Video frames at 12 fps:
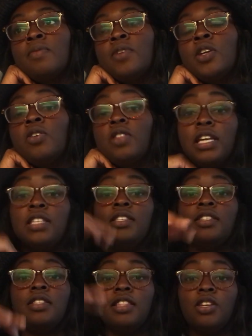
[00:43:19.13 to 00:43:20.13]
you know,
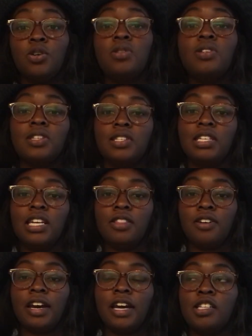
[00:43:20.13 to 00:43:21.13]
you succeed
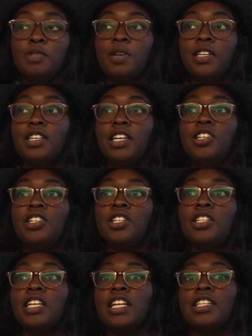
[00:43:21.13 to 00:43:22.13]
their
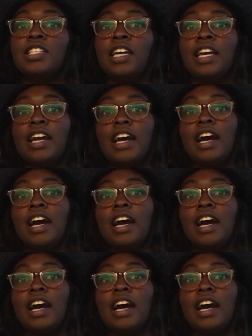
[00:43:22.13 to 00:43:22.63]
expectations, and it's like